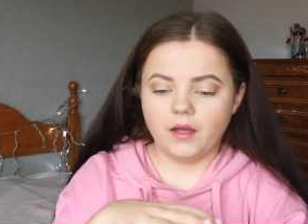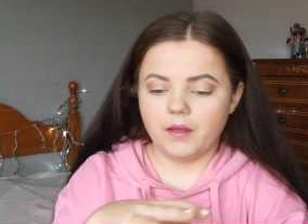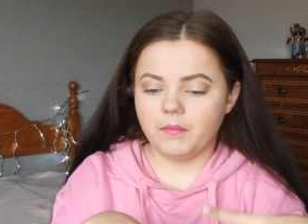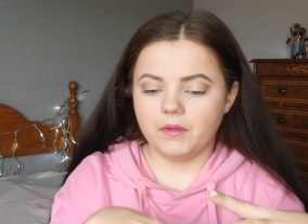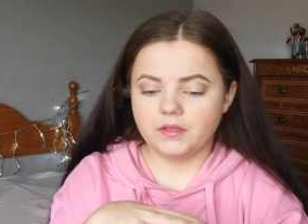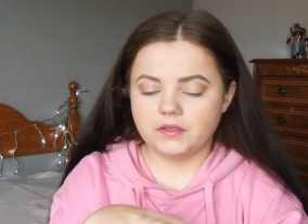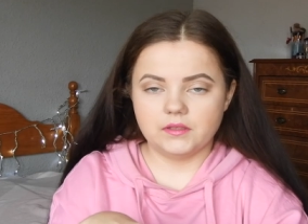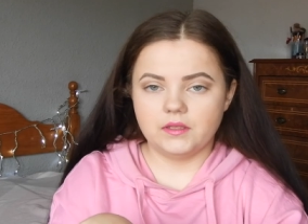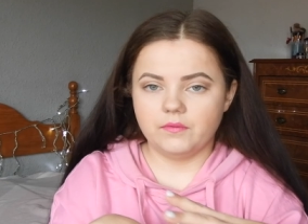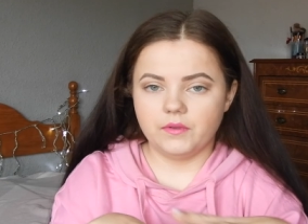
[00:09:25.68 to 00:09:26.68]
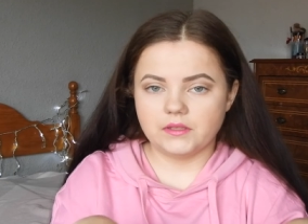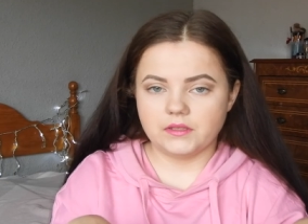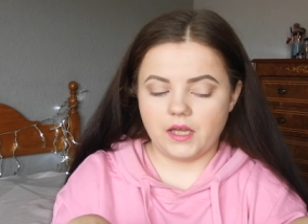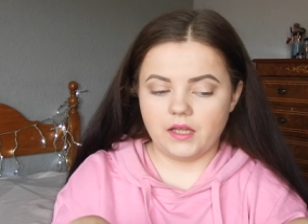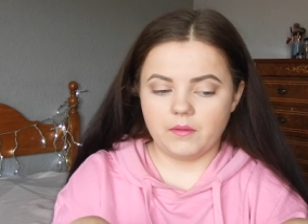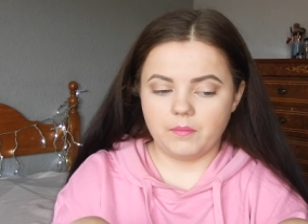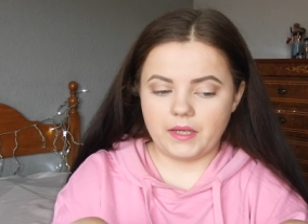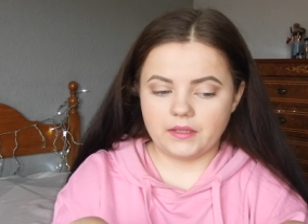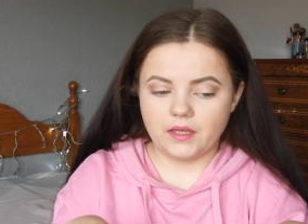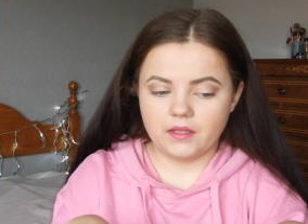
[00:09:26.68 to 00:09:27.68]
I, it's different style.
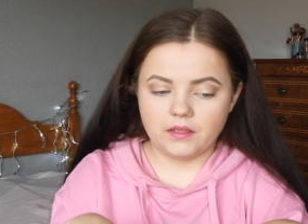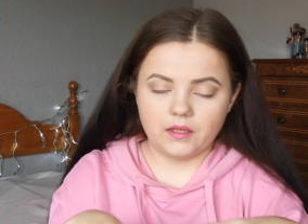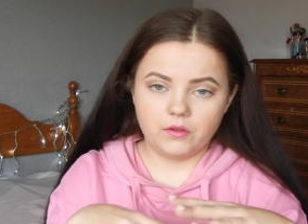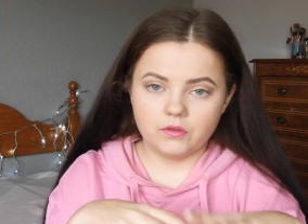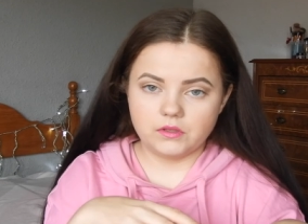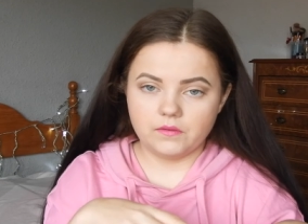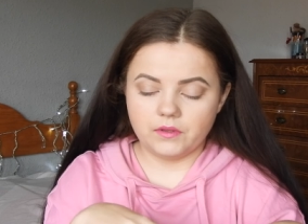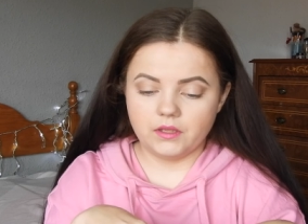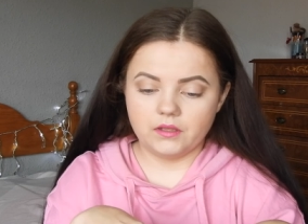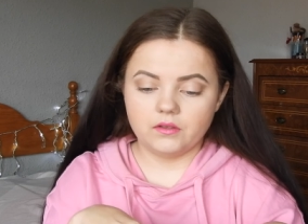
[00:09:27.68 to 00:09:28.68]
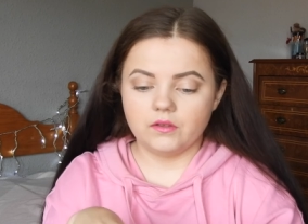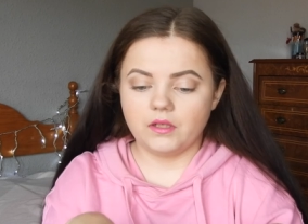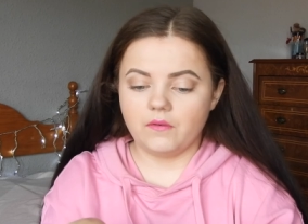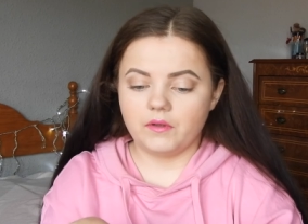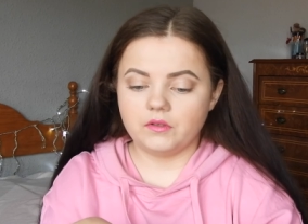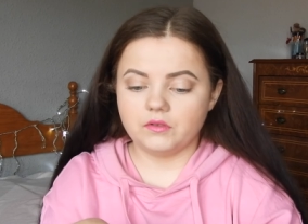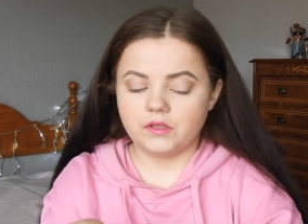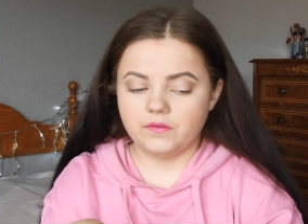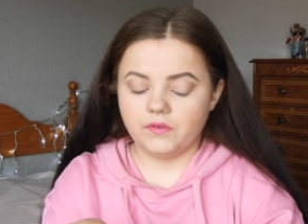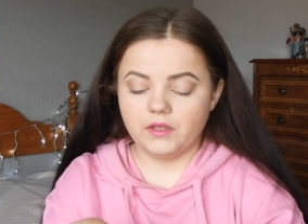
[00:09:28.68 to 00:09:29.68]
Back then I used different editor, now I choose
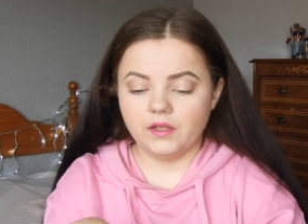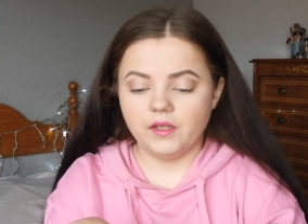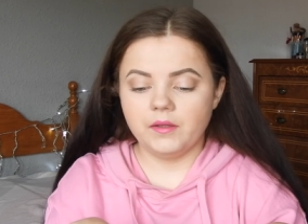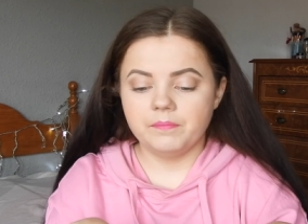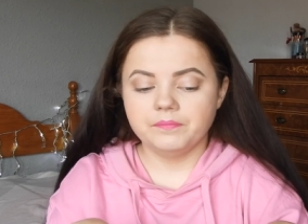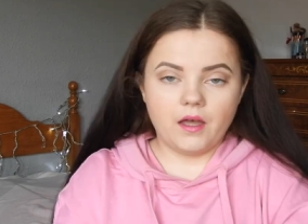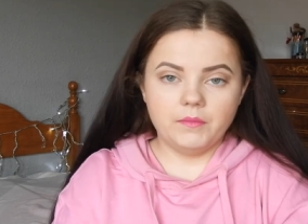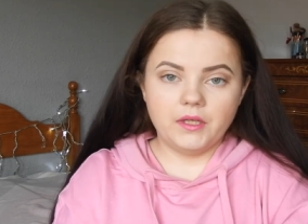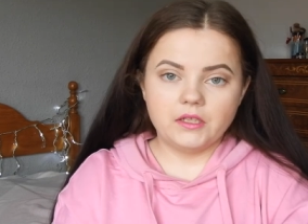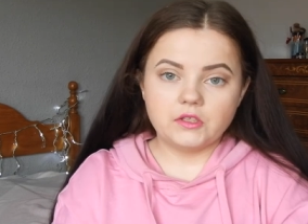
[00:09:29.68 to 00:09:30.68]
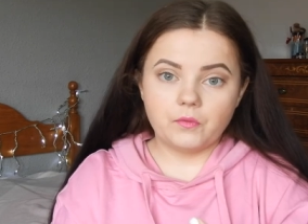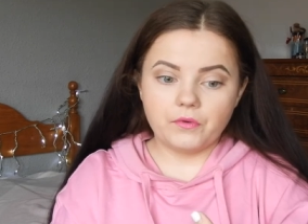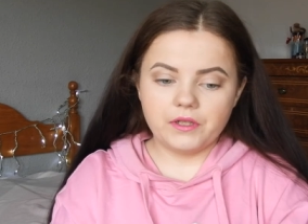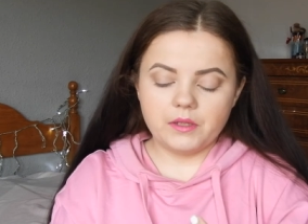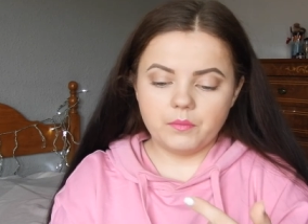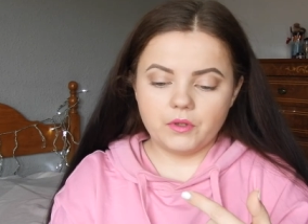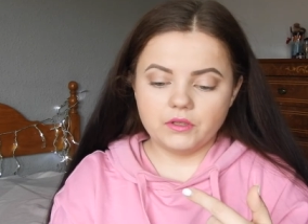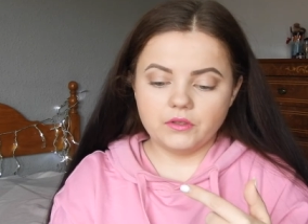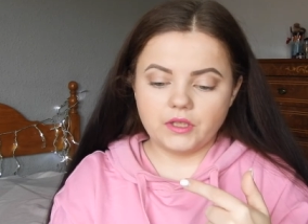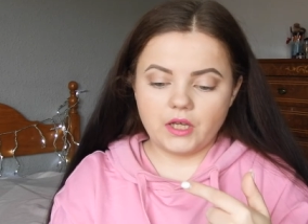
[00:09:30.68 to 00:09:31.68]
differently. Thumbnail is really
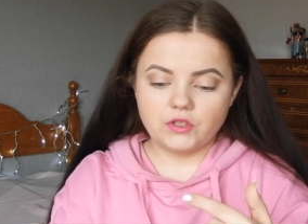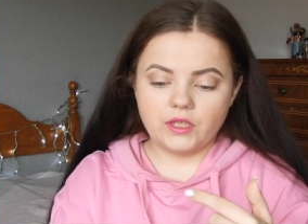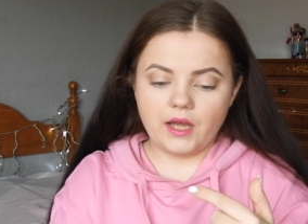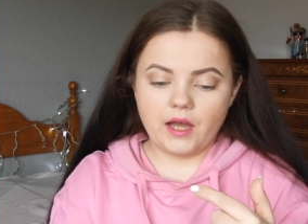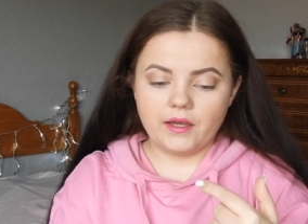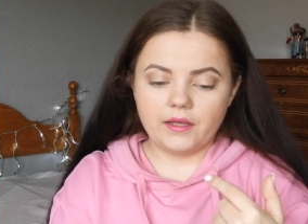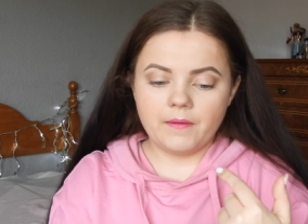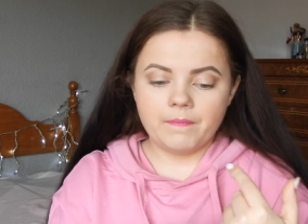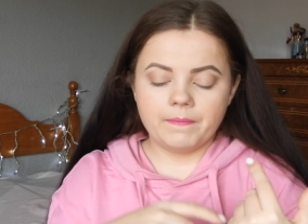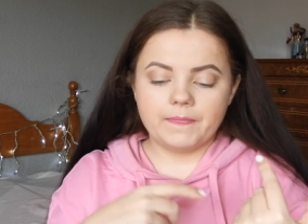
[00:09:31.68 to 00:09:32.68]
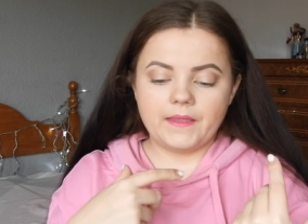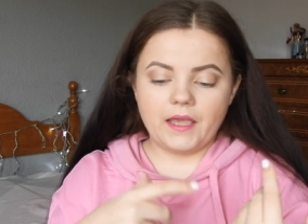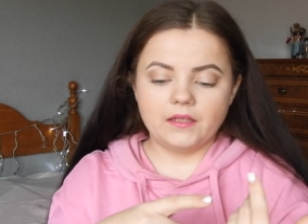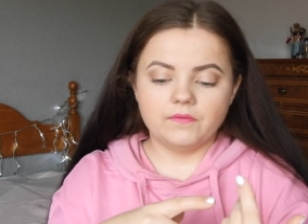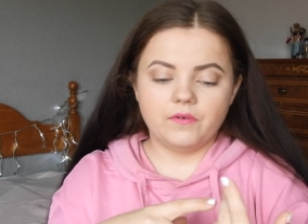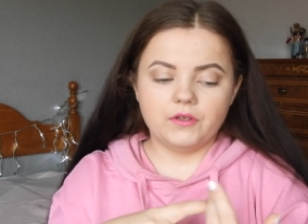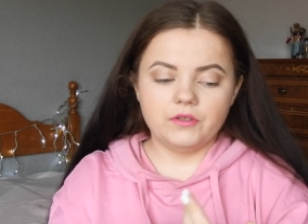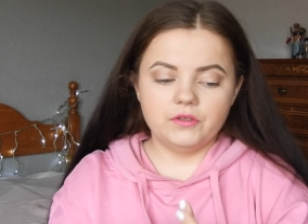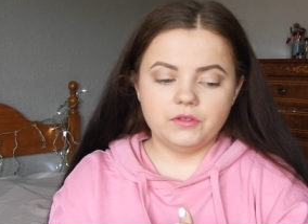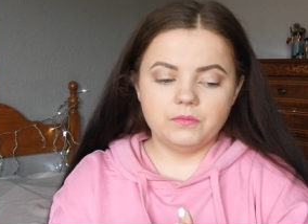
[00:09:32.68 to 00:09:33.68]
important to catch the eye. Then for
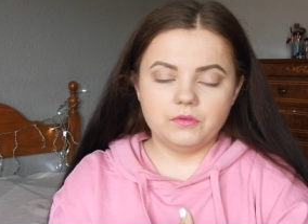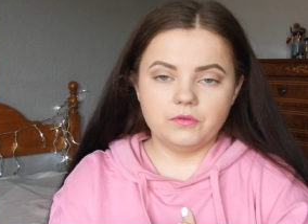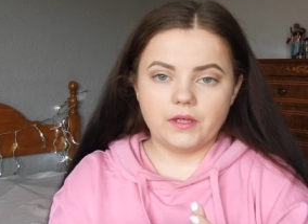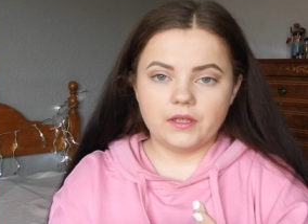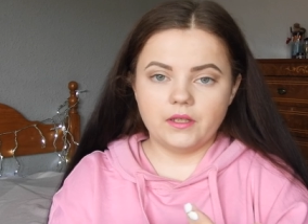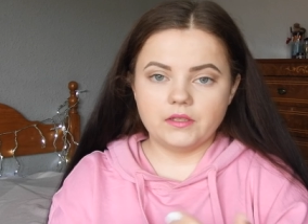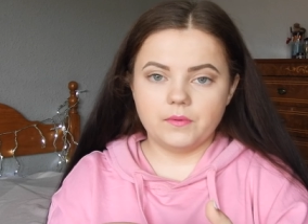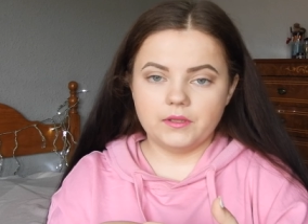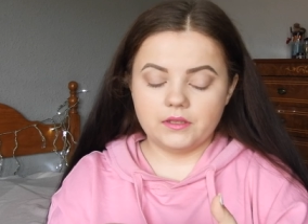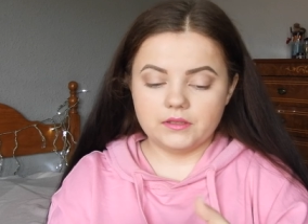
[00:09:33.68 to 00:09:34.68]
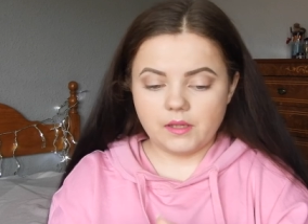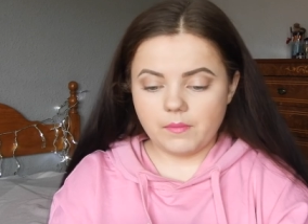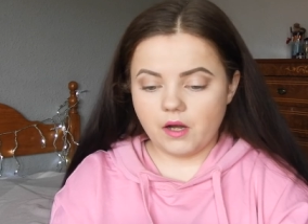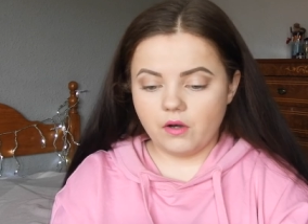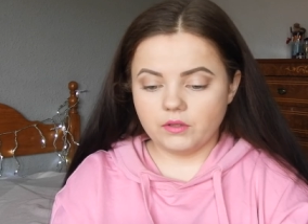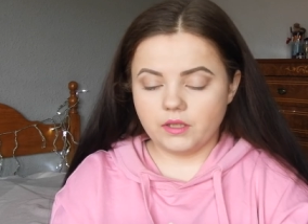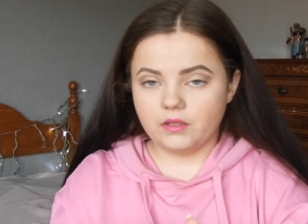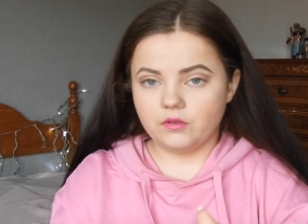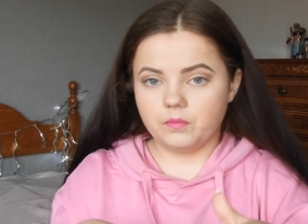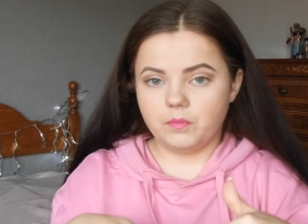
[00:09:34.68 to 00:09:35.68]
YouTube to recognize what it's about
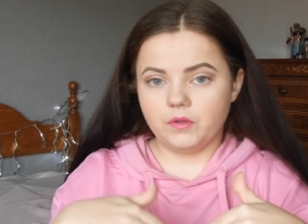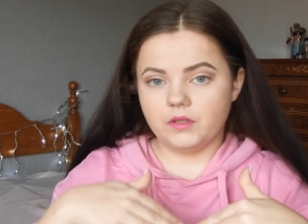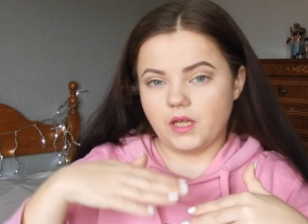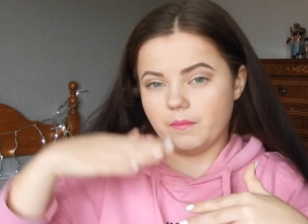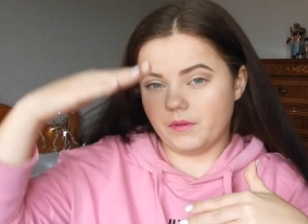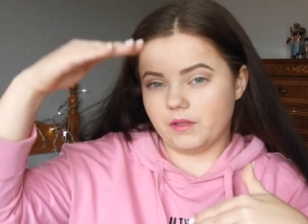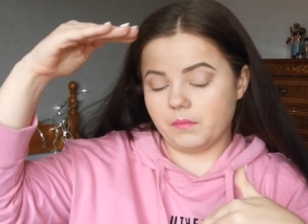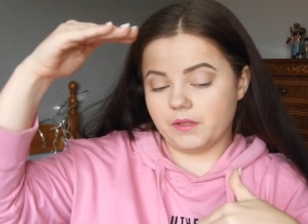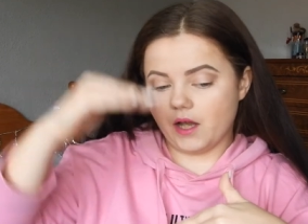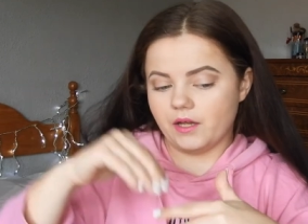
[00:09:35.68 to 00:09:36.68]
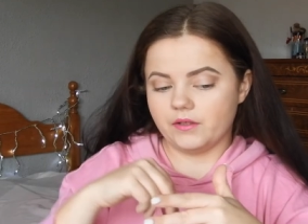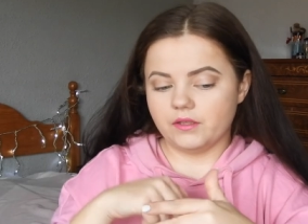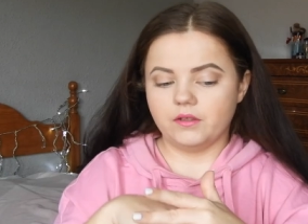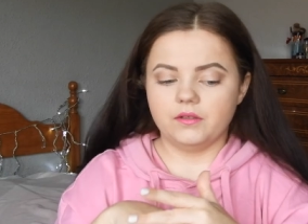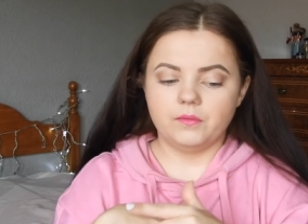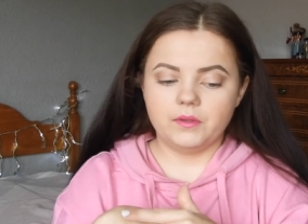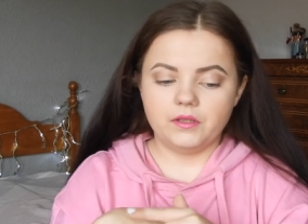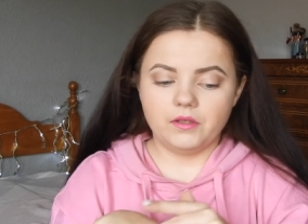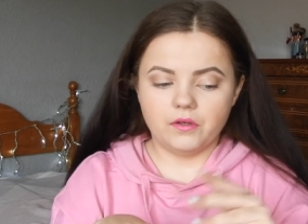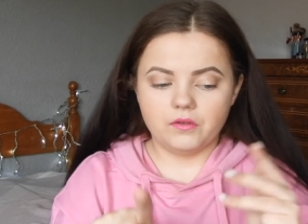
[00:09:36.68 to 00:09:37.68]
and to pull it up a little bit higher than other
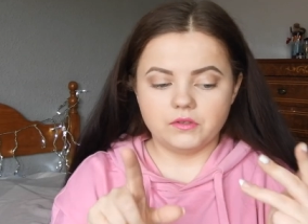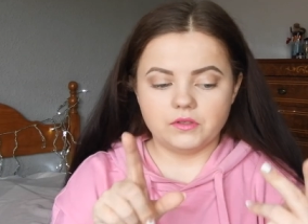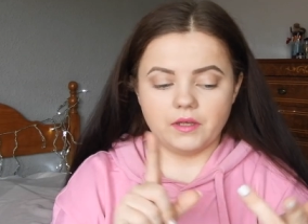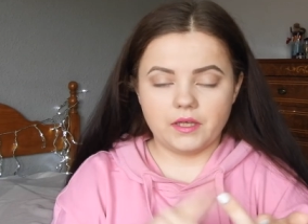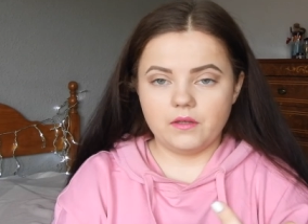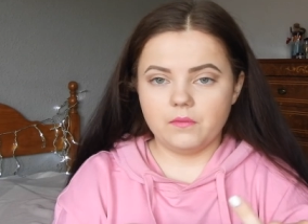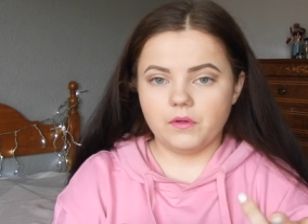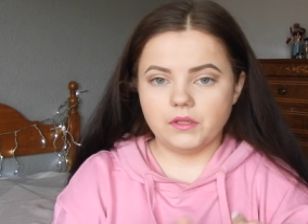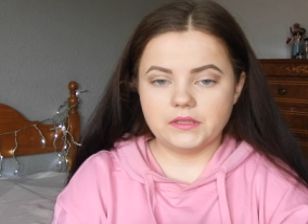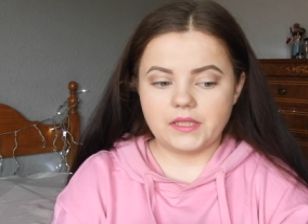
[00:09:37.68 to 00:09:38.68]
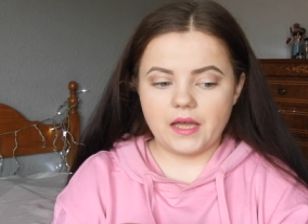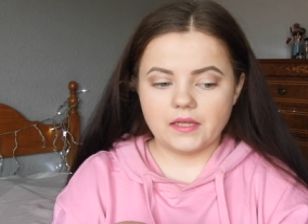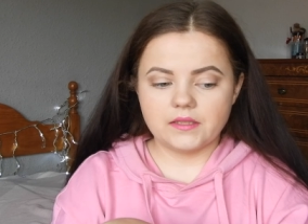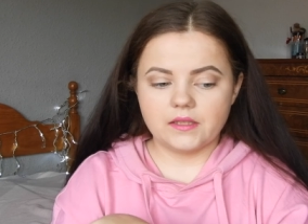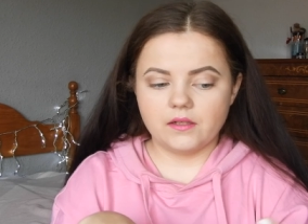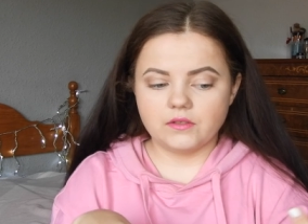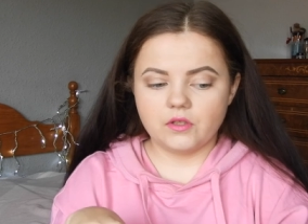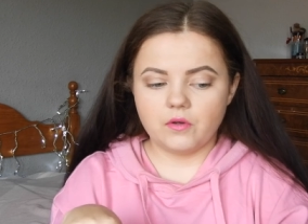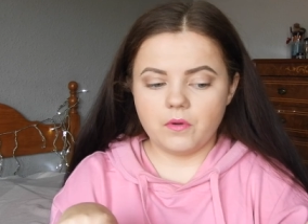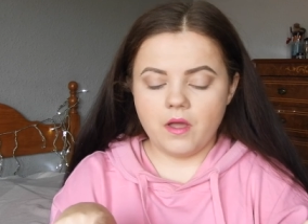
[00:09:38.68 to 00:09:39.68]
videos, keywords, tags and
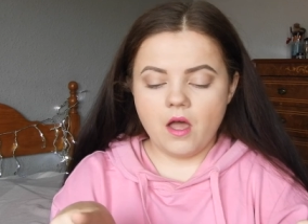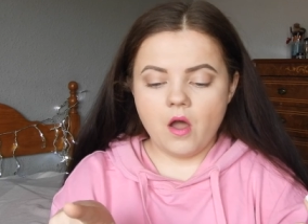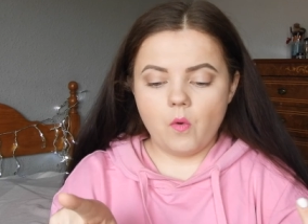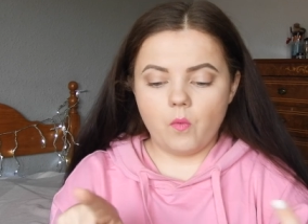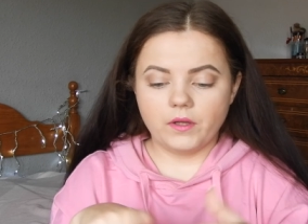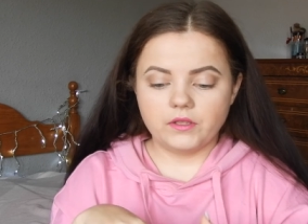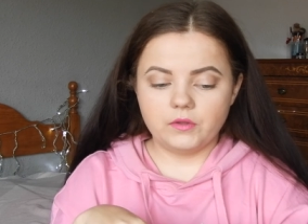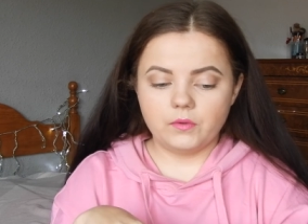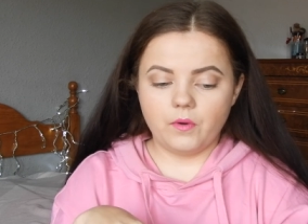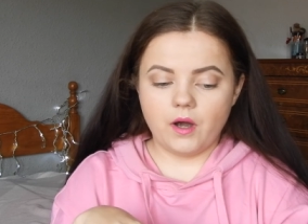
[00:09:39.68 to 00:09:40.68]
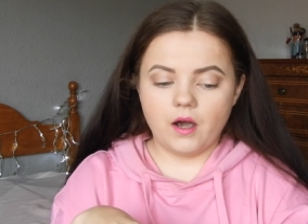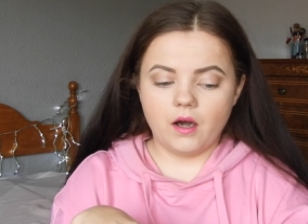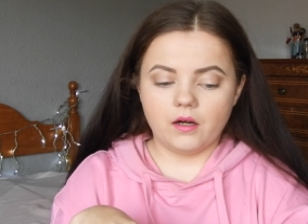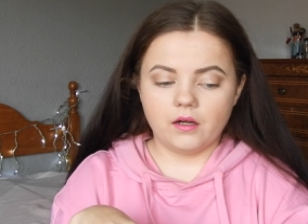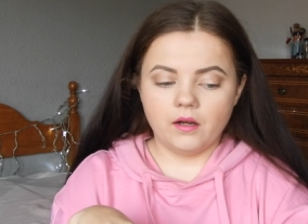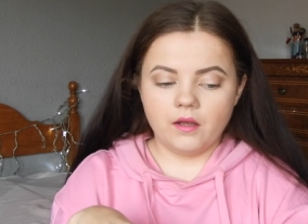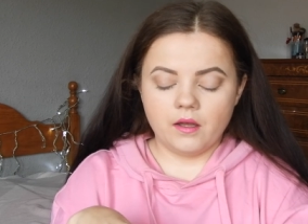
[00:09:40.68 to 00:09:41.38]
also what you are